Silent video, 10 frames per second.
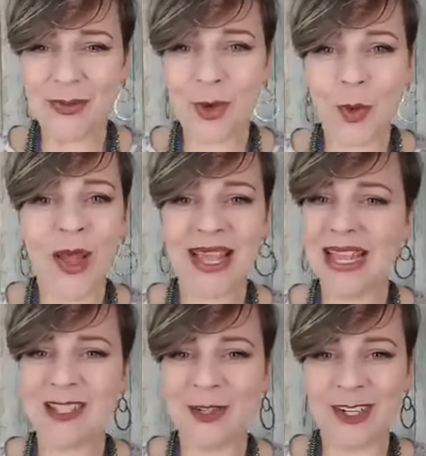the quick
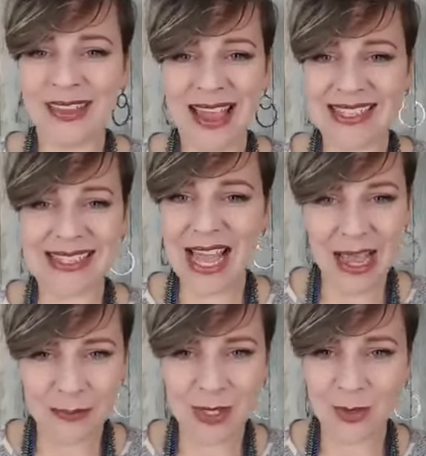answer to that is
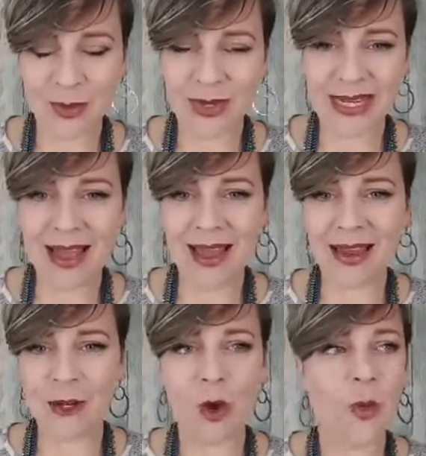absolutely not.
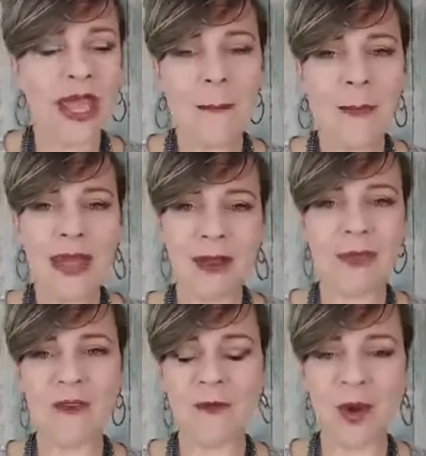We can pick up
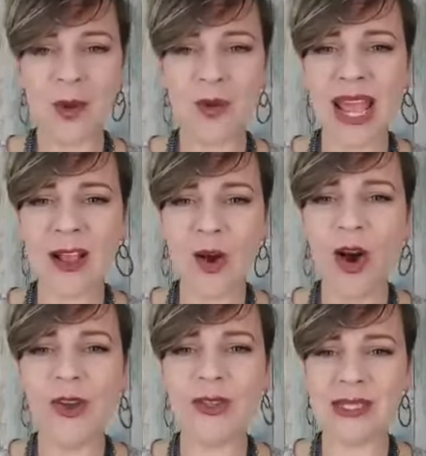that phone and
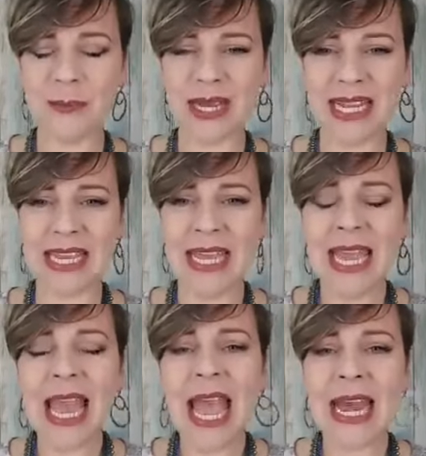call somebody,
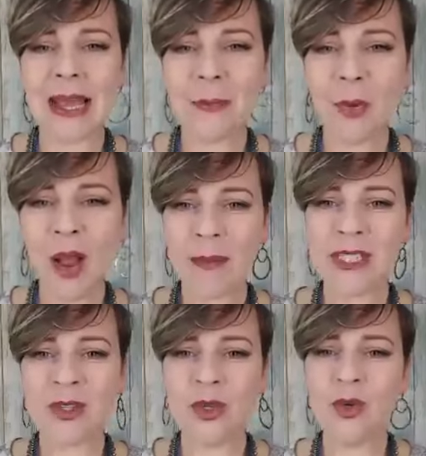and I
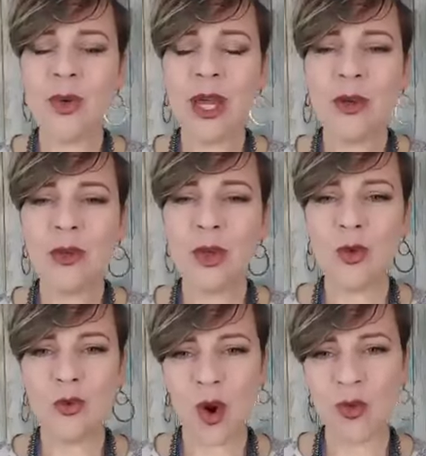promise you, you
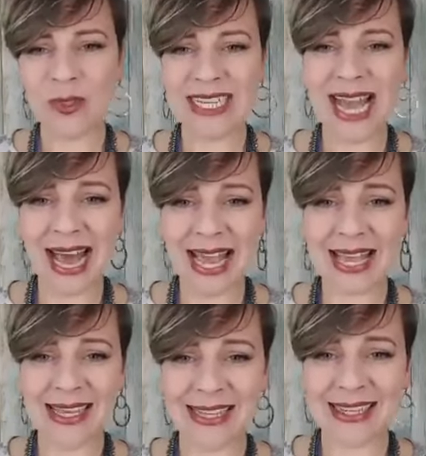won't die.
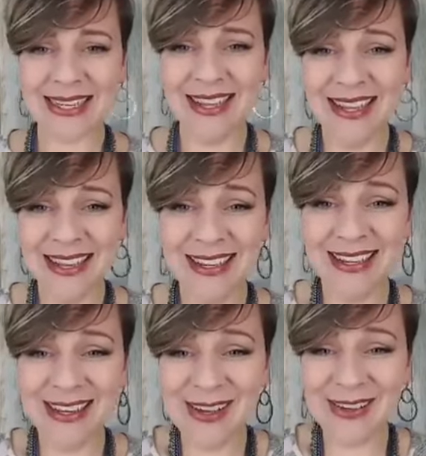
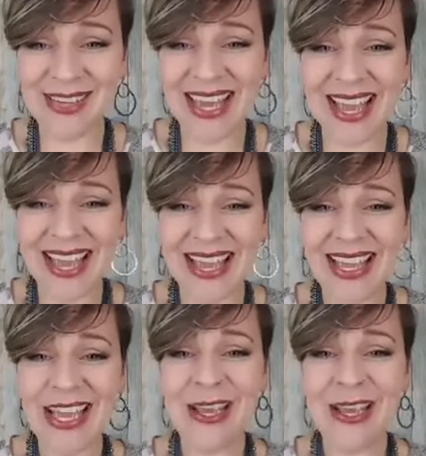Okay?